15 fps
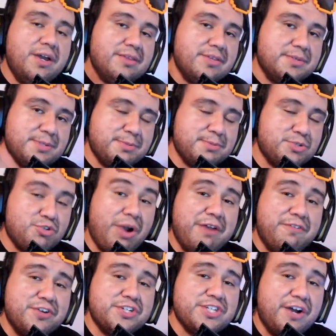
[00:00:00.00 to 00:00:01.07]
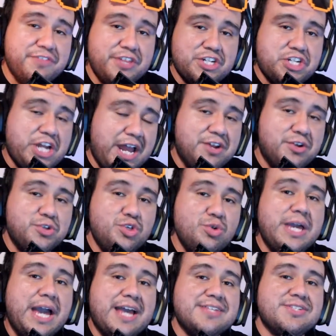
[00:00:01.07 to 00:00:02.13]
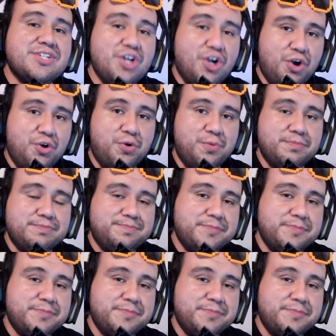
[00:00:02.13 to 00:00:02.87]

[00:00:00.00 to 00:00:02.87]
the subscribers of the channel, you guys know